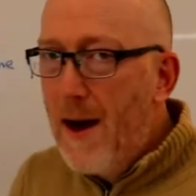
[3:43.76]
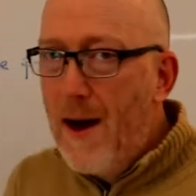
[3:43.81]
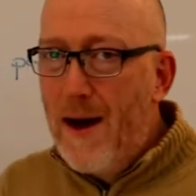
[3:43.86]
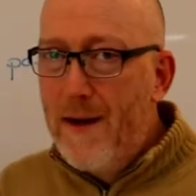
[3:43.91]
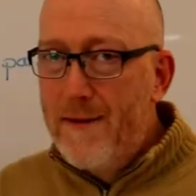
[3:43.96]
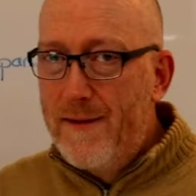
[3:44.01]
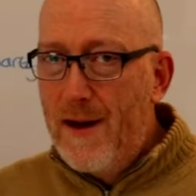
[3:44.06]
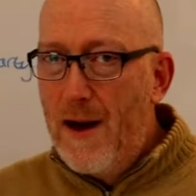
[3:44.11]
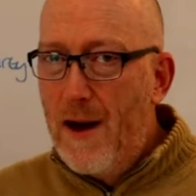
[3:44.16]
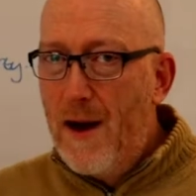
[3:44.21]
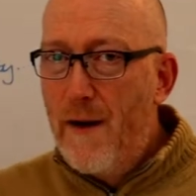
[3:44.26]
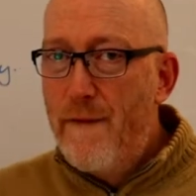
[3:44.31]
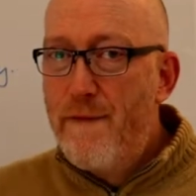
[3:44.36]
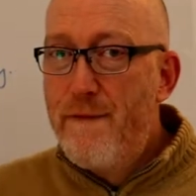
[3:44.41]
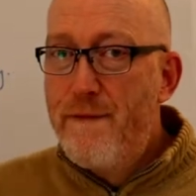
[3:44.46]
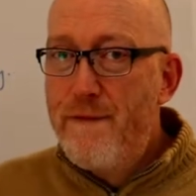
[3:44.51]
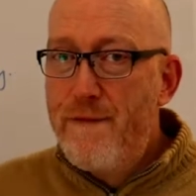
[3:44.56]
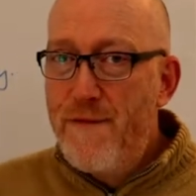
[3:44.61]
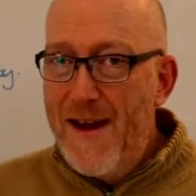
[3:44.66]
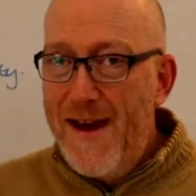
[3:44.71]
as our
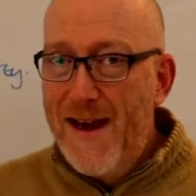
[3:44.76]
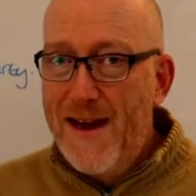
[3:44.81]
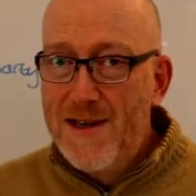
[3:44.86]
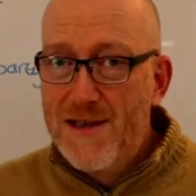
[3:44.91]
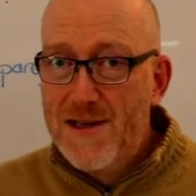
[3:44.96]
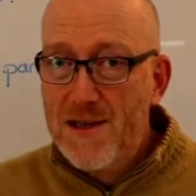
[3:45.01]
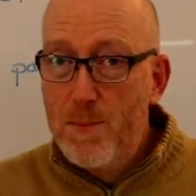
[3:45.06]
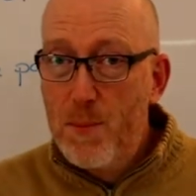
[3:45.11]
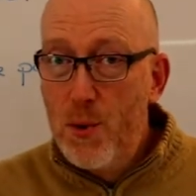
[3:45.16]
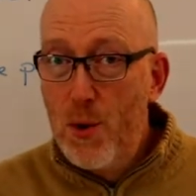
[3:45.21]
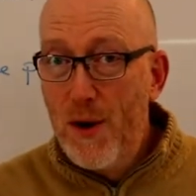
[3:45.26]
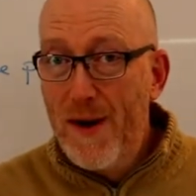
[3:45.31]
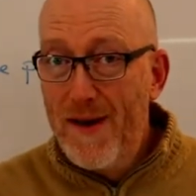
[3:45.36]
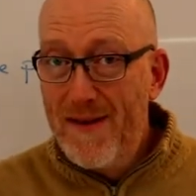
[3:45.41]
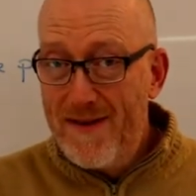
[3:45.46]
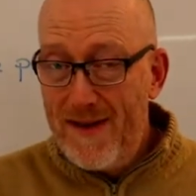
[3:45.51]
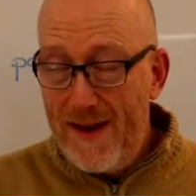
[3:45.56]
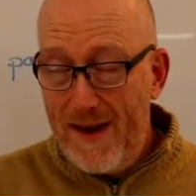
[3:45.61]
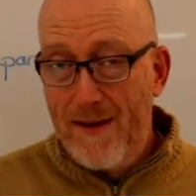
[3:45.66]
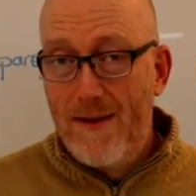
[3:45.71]
fixed
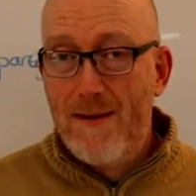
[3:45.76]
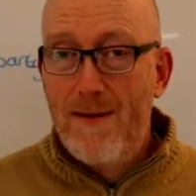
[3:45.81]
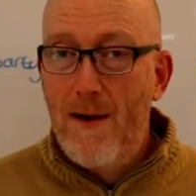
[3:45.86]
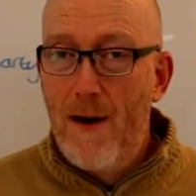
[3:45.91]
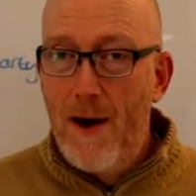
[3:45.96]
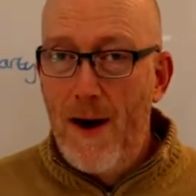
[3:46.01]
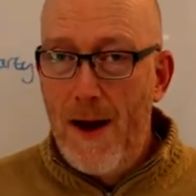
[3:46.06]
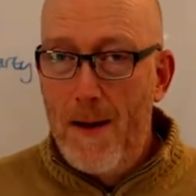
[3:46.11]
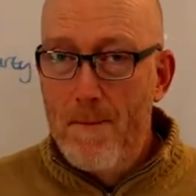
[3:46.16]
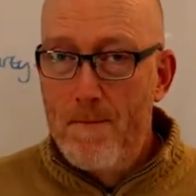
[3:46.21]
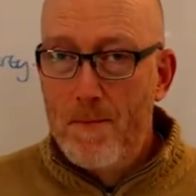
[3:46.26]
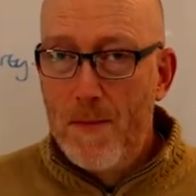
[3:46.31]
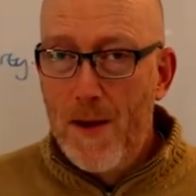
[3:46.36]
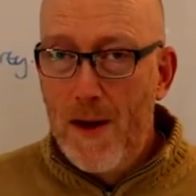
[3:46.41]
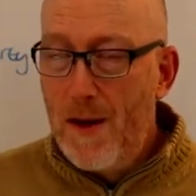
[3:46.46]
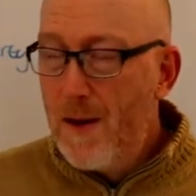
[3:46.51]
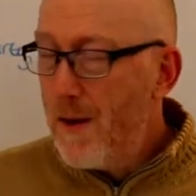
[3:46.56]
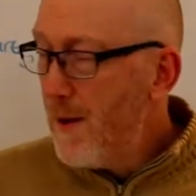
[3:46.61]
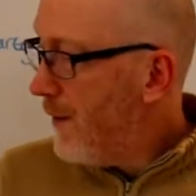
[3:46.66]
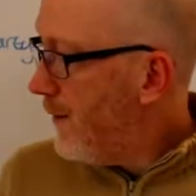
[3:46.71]
point in time.
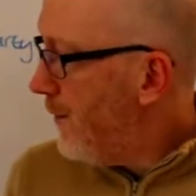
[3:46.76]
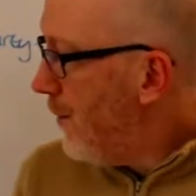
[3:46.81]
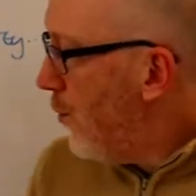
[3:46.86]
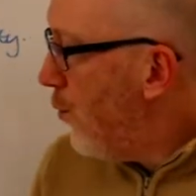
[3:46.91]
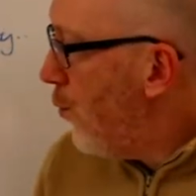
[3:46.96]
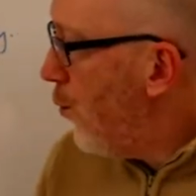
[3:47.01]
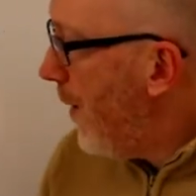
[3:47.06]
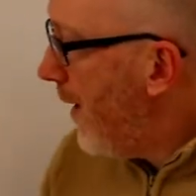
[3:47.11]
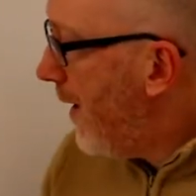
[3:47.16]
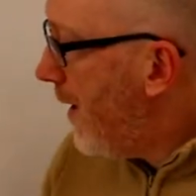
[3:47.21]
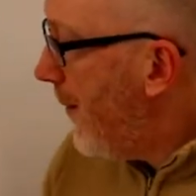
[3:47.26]
So we're